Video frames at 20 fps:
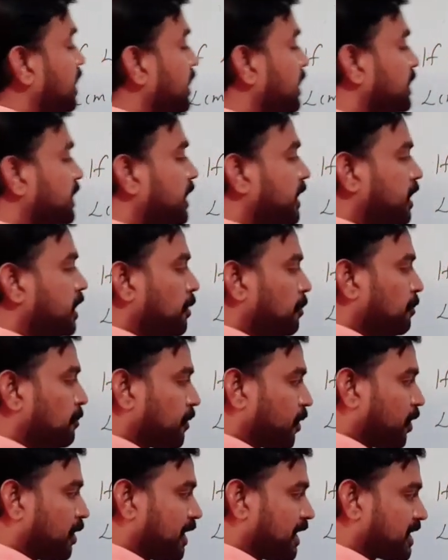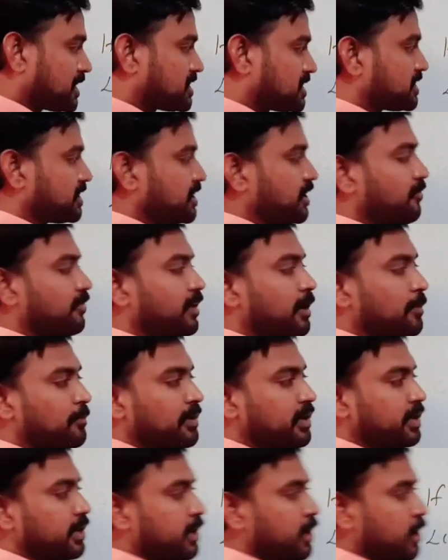Their product will
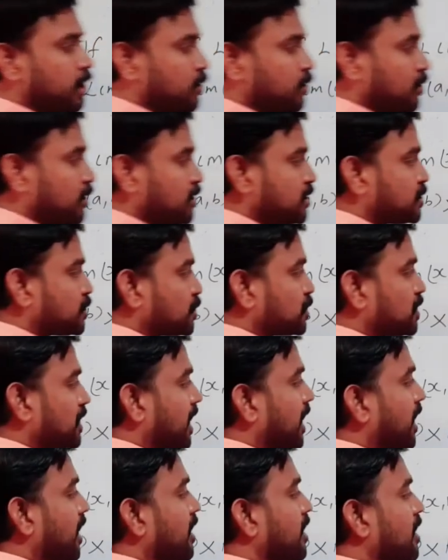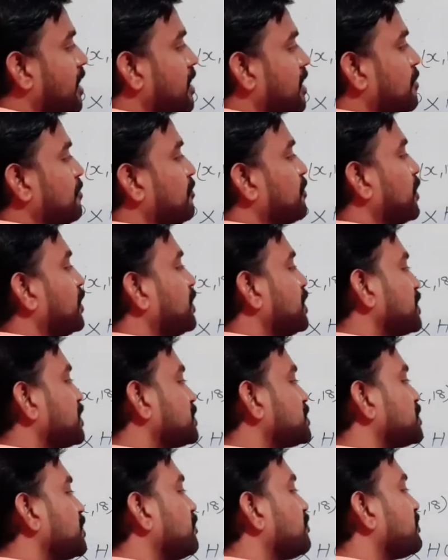be equal to the
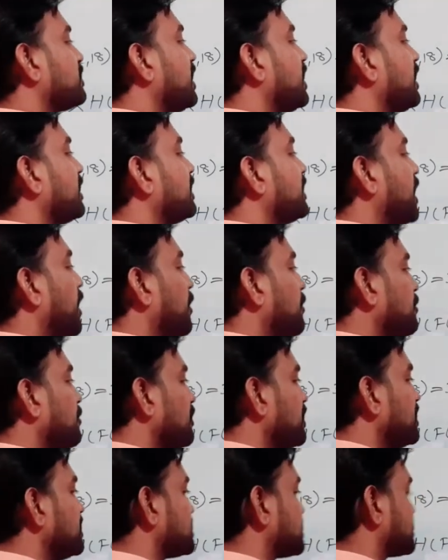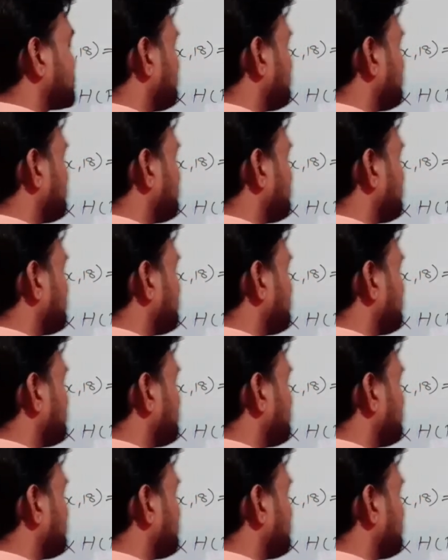product of the numbers.